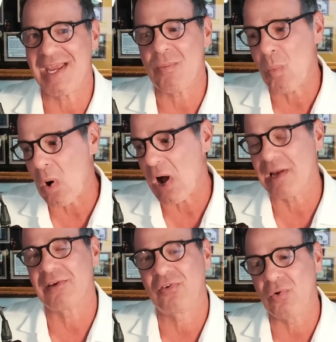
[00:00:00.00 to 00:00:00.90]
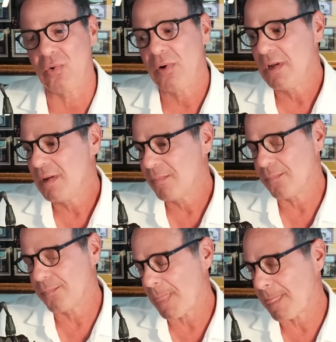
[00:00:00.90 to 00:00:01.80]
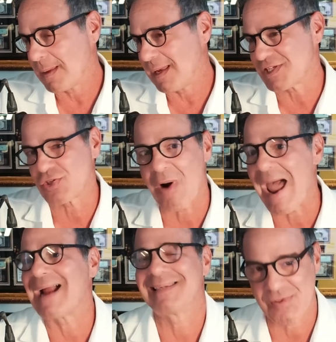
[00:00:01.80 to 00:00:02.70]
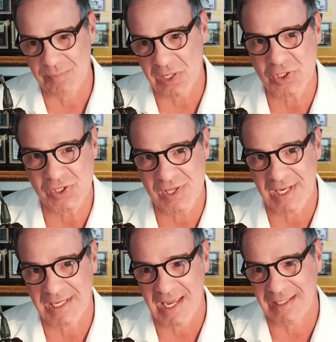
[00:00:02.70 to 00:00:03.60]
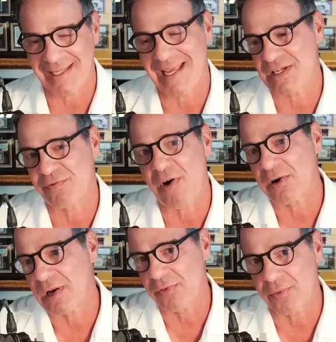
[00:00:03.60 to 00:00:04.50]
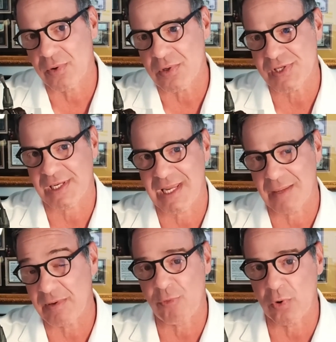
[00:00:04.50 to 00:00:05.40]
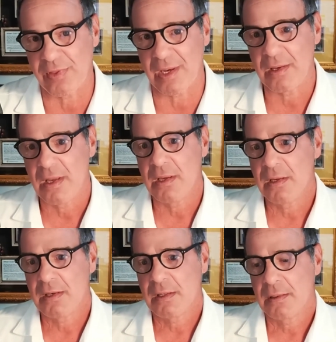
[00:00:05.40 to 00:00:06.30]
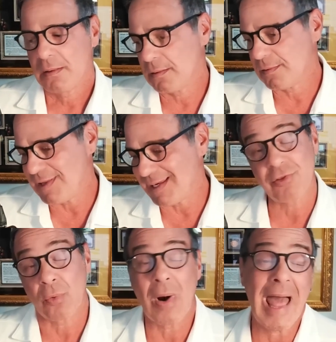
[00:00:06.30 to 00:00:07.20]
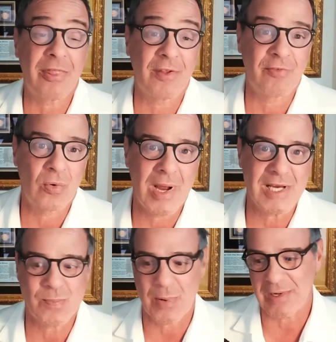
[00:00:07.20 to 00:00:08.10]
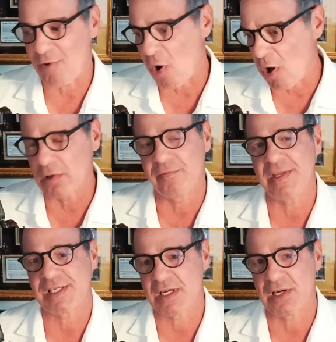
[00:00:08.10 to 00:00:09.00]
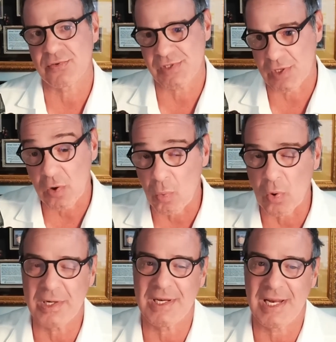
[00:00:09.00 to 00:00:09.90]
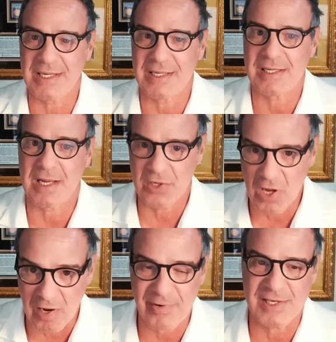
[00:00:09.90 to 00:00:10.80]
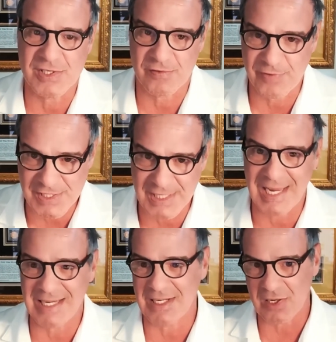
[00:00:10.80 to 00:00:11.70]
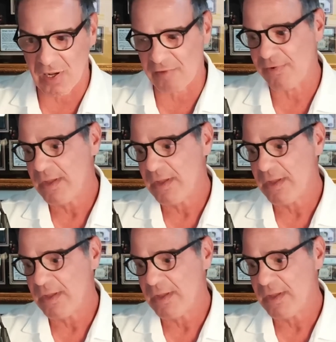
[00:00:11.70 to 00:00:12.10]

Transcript: want to extract as much as they can, get as far down the road as they can before they get the wrath of the West. But if all of these countries are coordinated enough and sophisticated enough